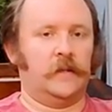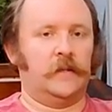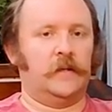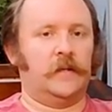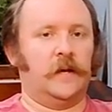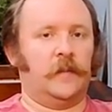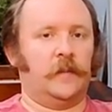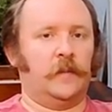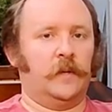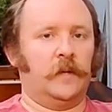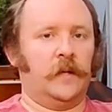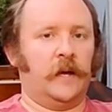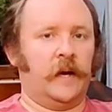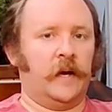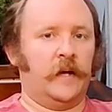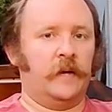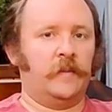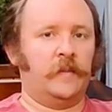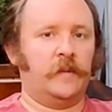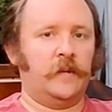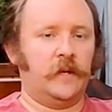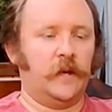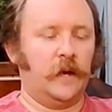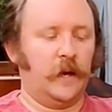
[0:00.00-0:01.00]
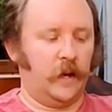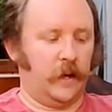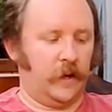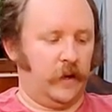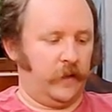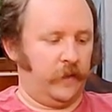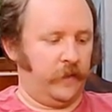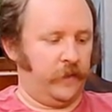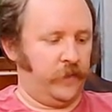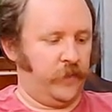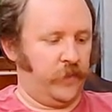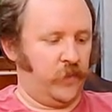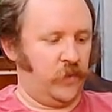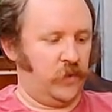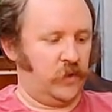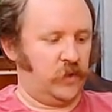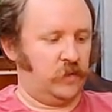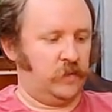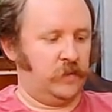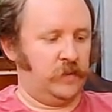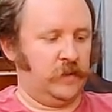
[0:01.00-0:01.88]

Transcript: Double IPA which